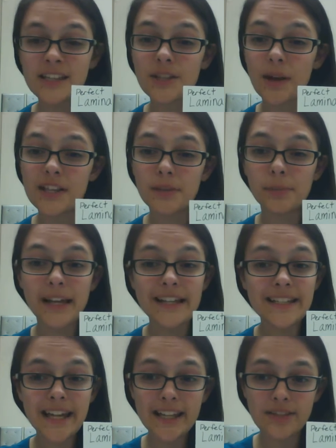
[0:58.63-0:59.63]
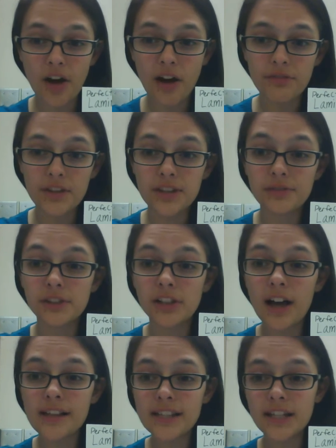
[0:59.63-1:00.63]
So as the plane takes off, the
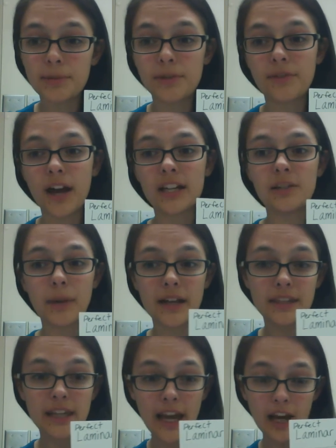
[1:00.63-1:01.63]
velocity provided by the